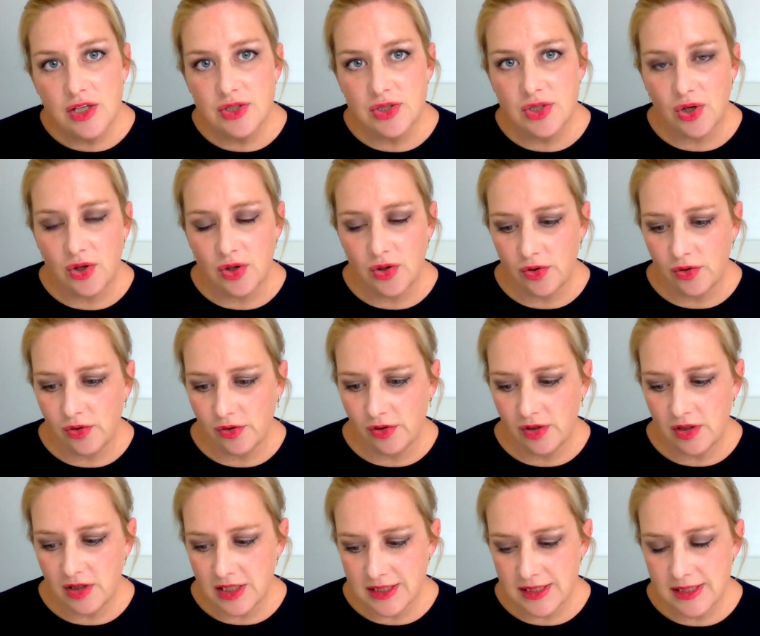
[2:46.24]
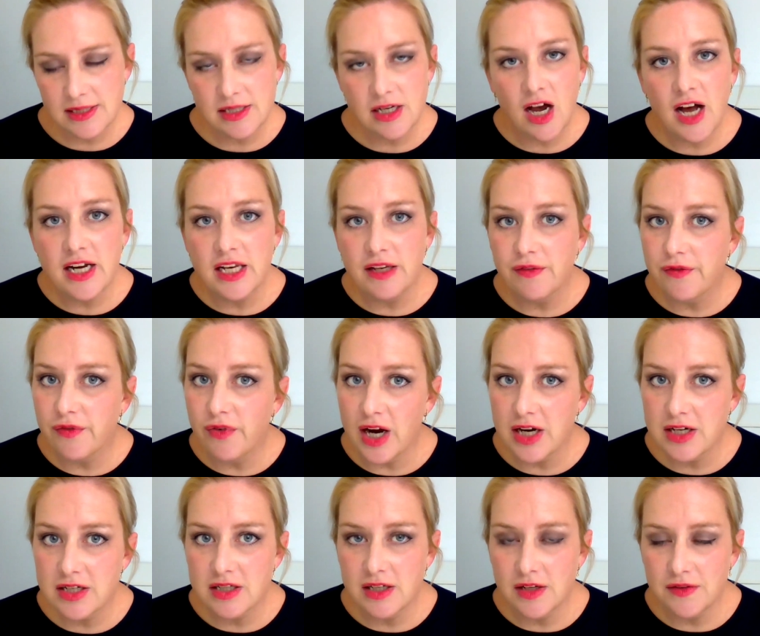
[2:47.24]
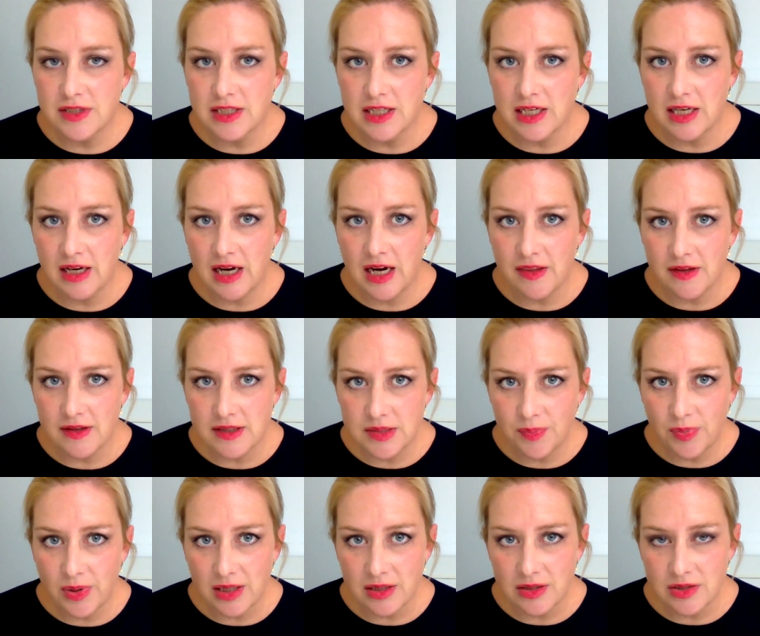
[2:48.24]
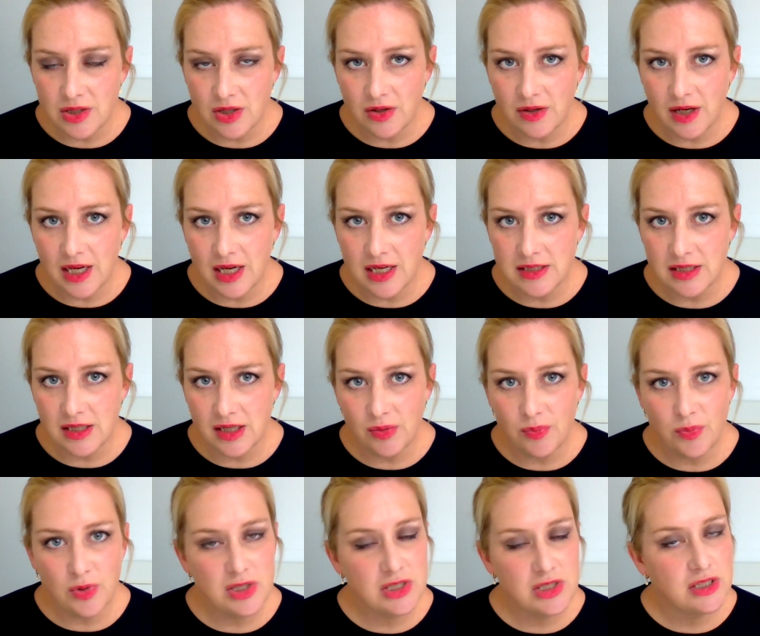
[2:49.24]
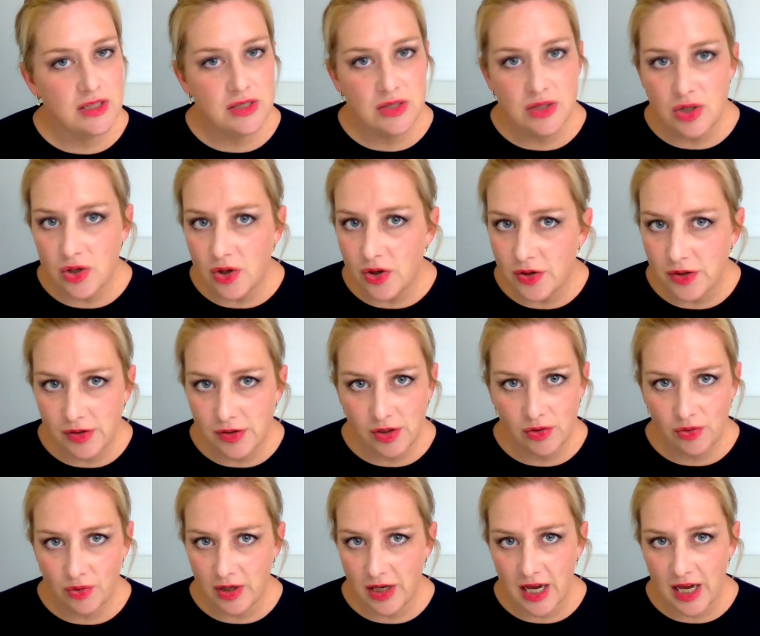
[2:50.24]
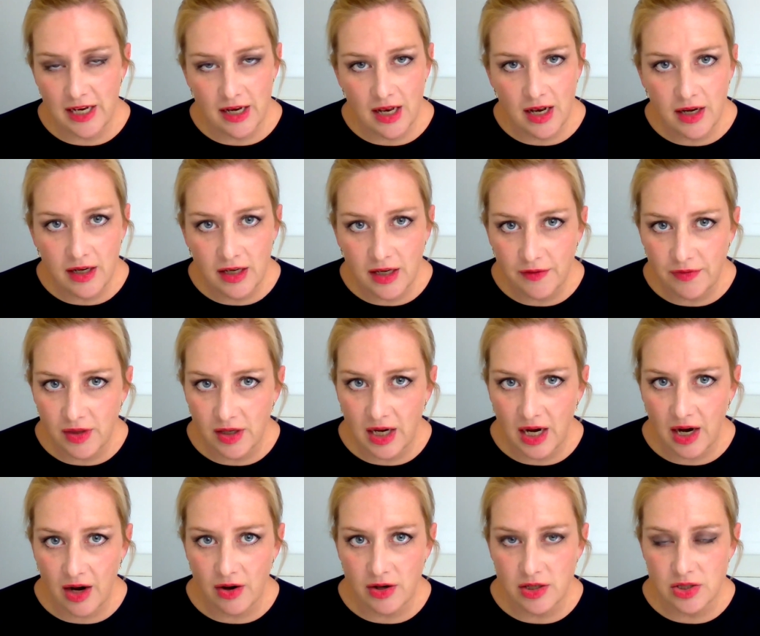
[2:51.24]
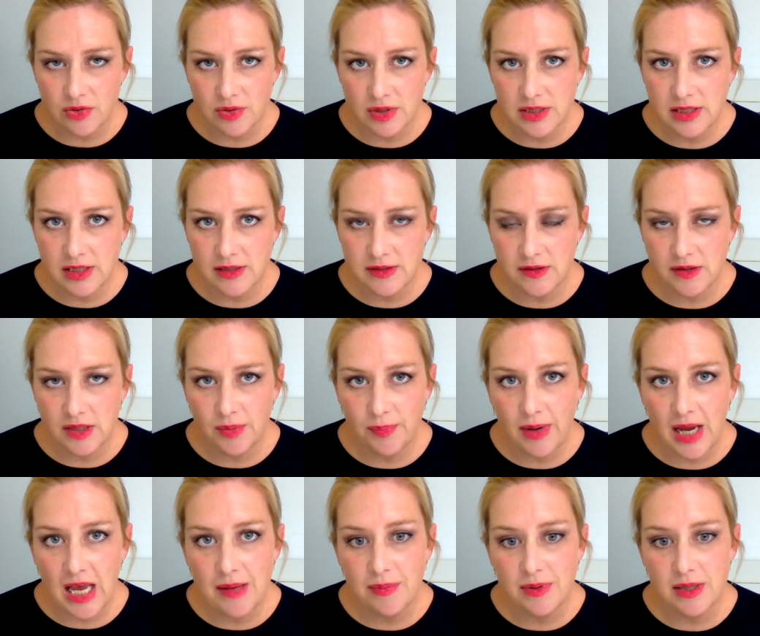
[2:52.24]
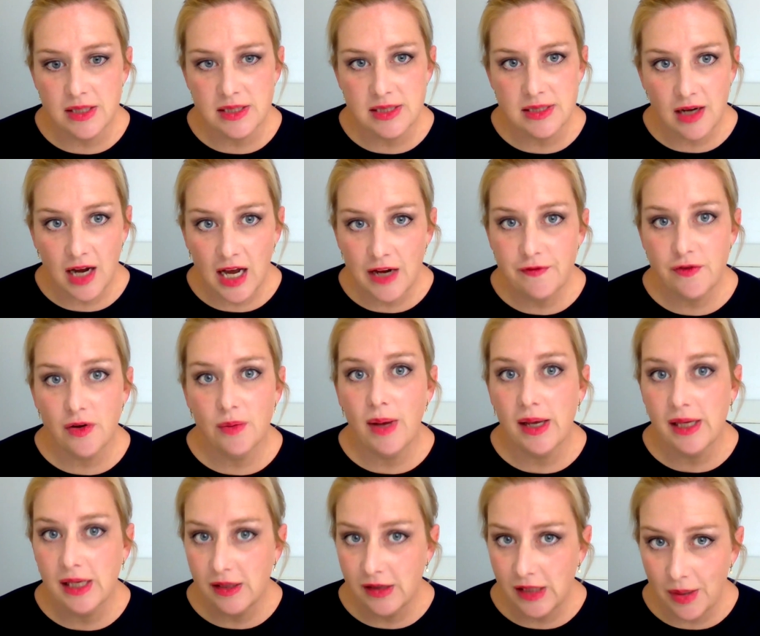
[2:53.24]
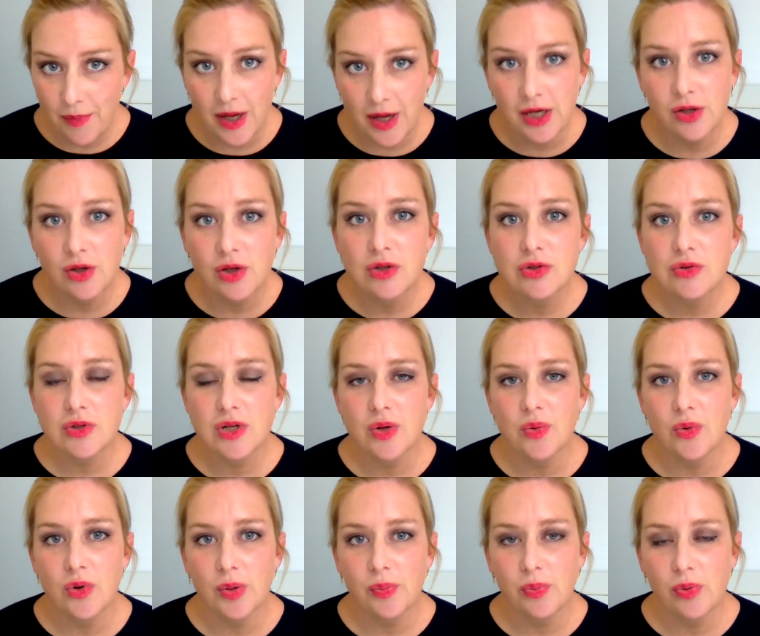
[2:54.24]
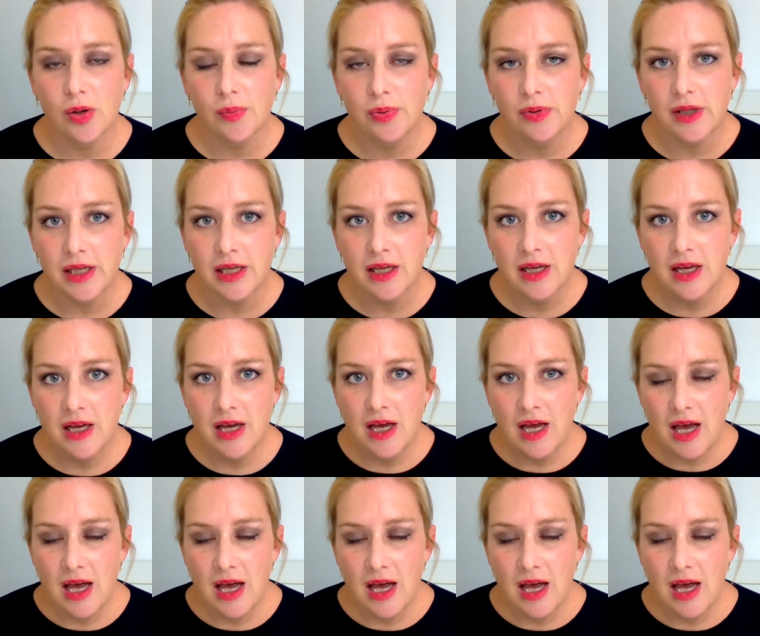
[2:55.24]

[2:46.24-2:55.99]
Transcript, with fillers: So, this tiny fraction of DNA that's being donated and which does not create any of the characteristics of the baby aside from making their mitochondria work properly